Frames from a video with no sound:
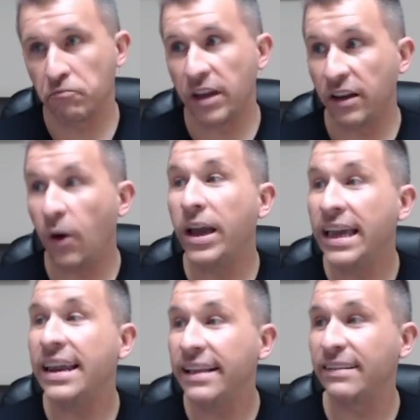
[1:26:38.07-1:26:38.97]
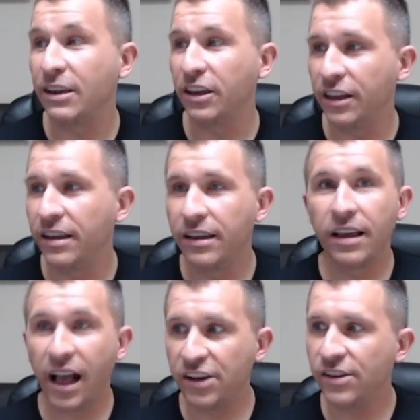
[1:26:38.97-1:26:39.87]
It is good,
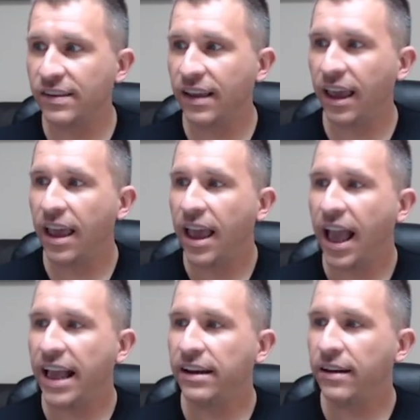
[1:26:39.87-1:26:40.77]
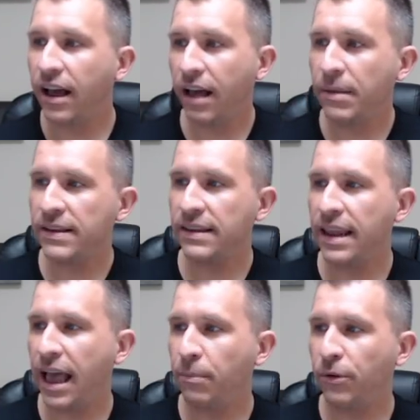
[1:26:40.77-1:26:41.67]
I should say. And Thomas
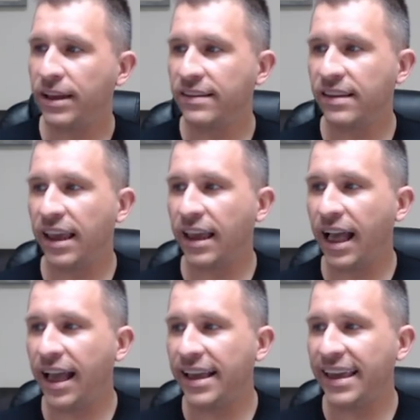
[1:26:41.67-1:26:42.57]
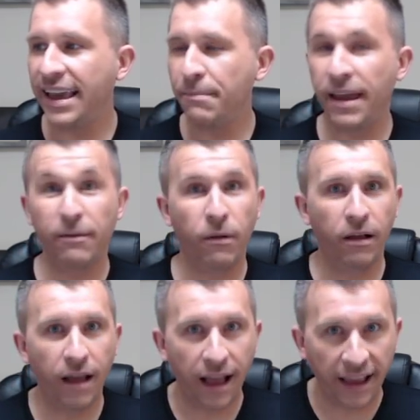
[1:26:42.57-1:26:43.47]
Labrie is saying, hi again, Matt. Well,
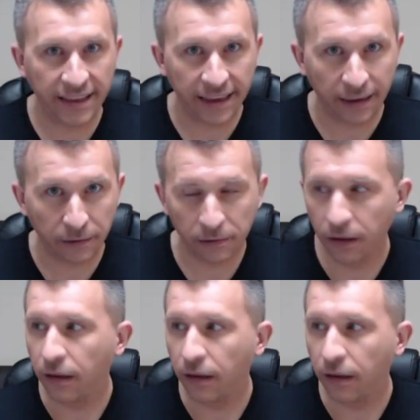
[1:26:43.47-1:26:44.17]
hi there.